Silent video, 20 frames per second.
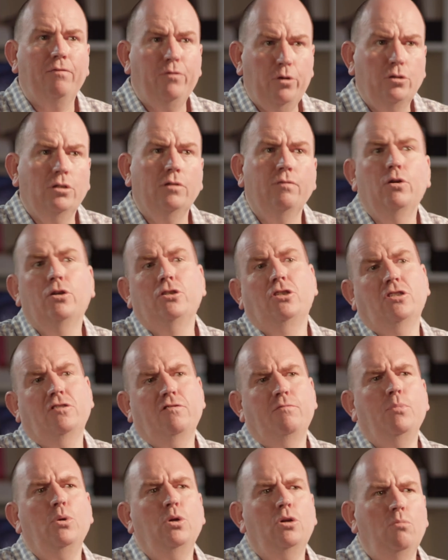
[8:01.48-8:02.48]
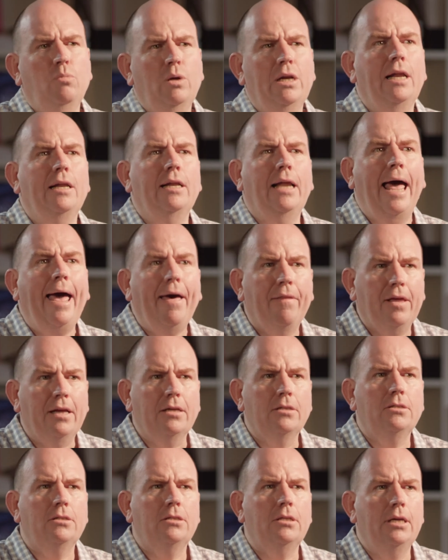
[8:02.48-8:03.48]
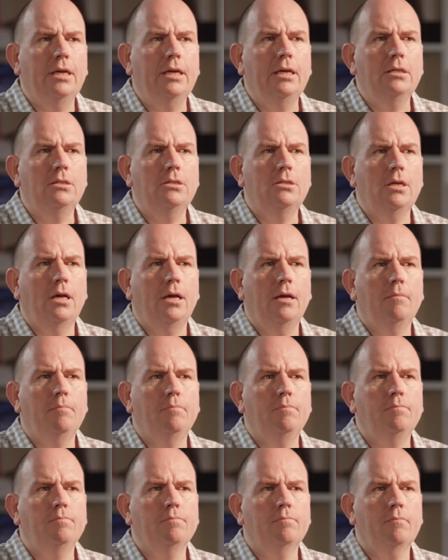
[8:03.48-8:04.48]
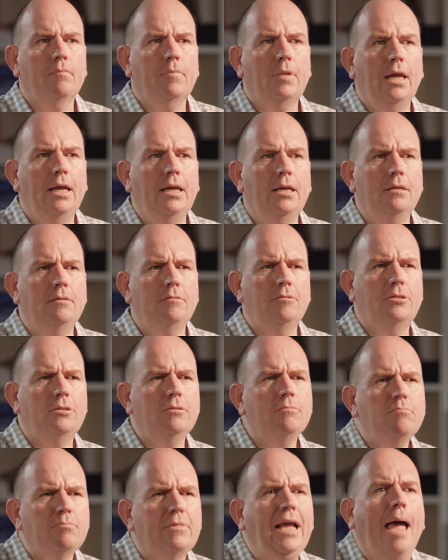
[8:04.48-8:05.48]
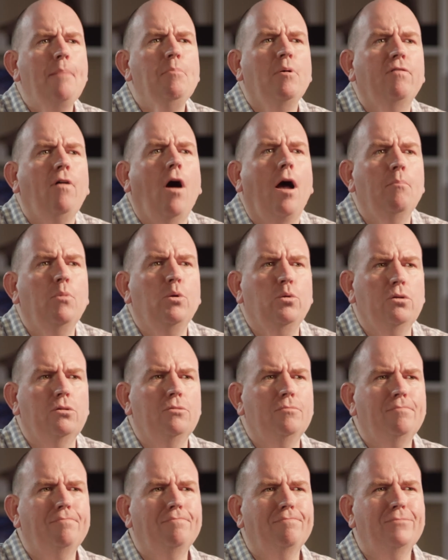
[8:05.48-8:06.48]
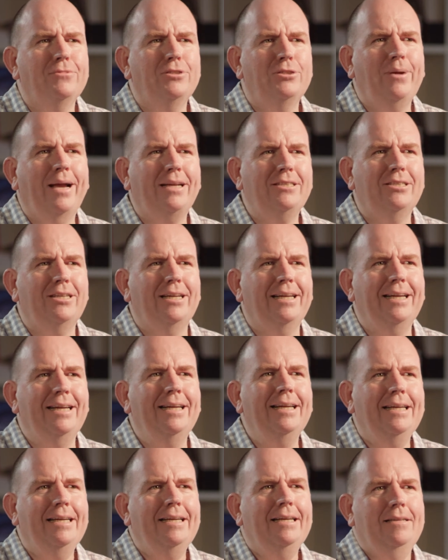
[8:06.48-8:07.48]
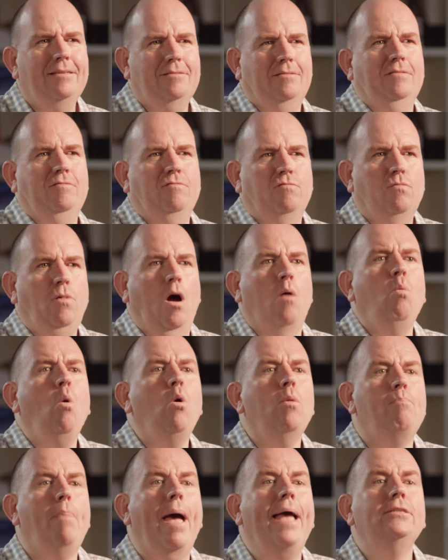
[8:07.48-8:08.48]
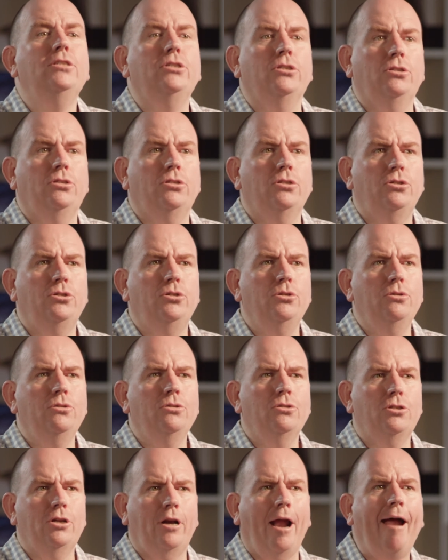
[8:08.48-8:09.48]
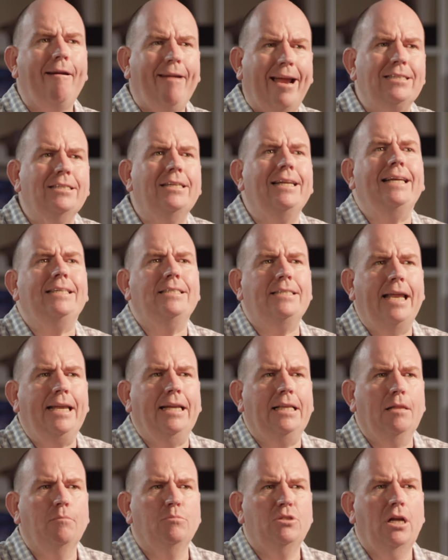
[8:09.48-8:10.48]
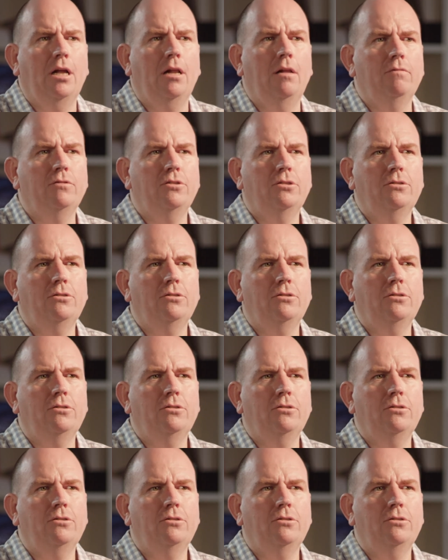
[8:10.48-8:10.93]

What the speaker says: future versions of Moodle will allow this, is to gamify Moodle, to actually award badges to students that are actually extending themselves,